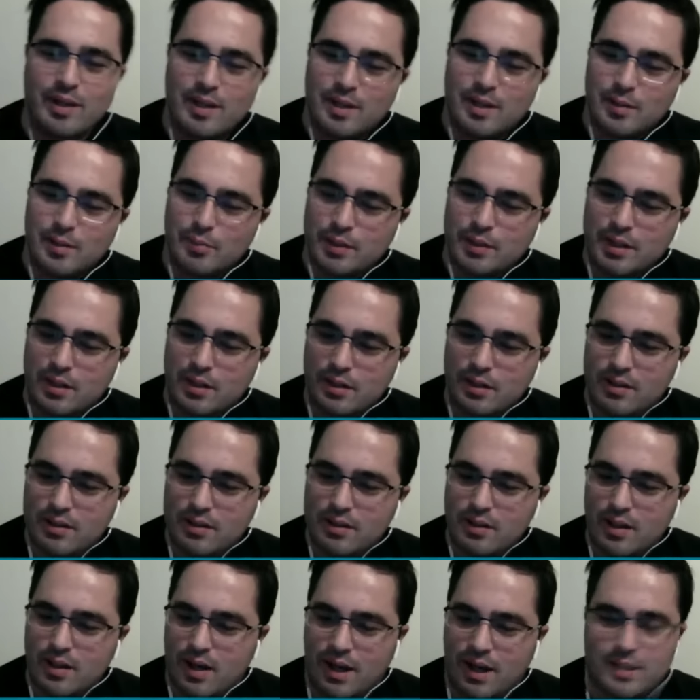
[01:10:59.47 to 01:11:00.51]
But they're,
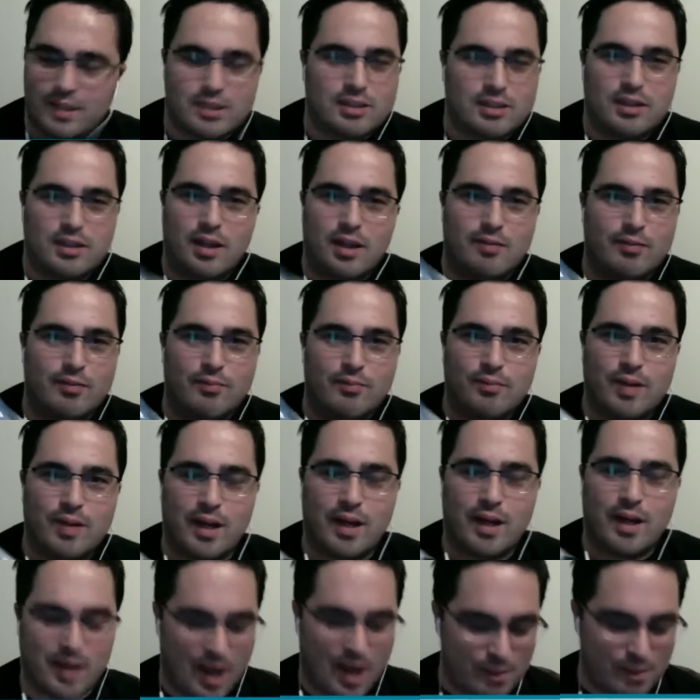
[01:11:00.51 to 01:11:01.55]
I just love them.
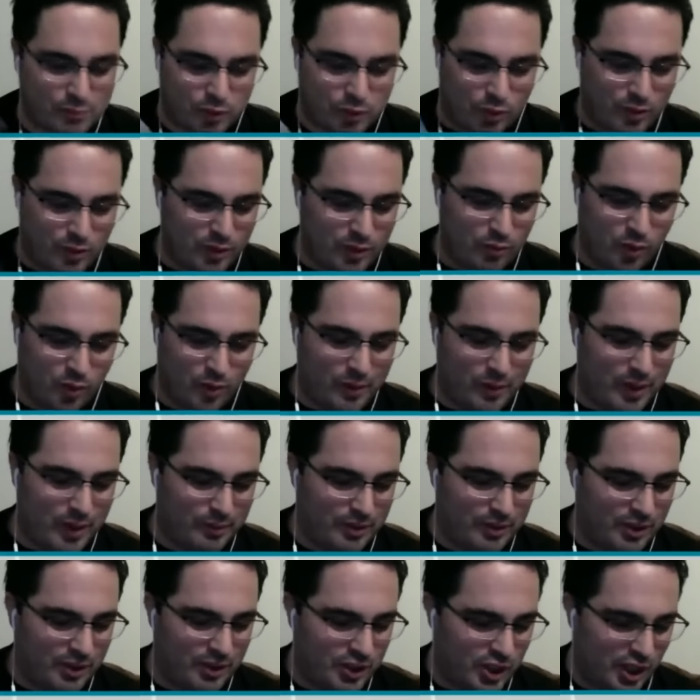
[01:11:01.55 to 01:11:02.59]
I, I'm totally warming mm. up to
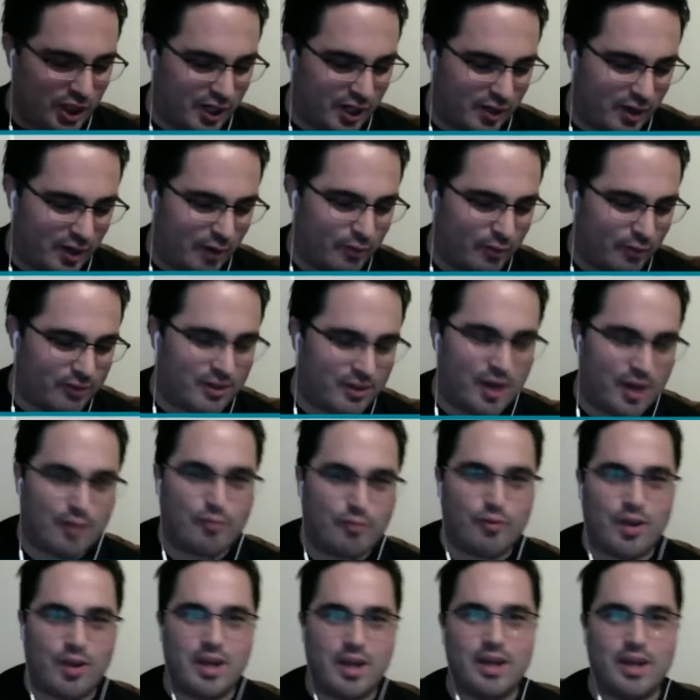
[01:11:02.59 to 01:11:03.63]
Ninjago. I was not a
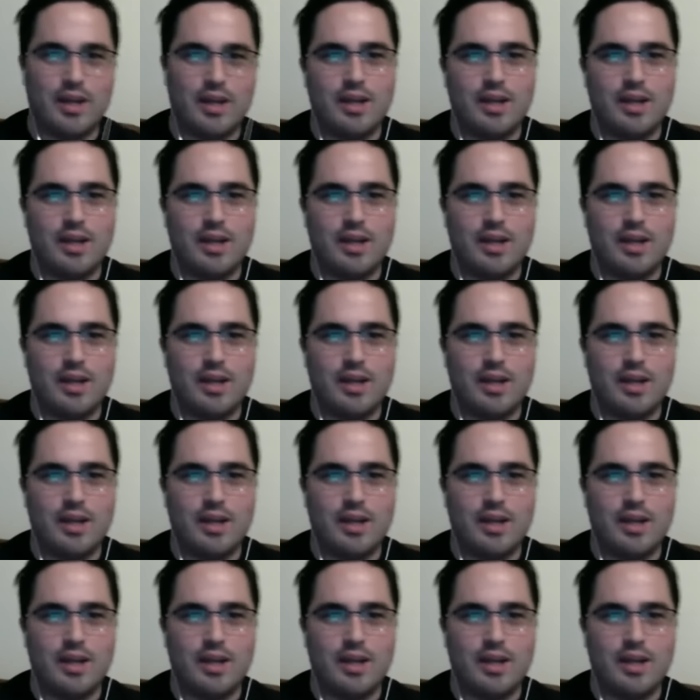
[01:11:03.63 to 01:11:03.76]
fan.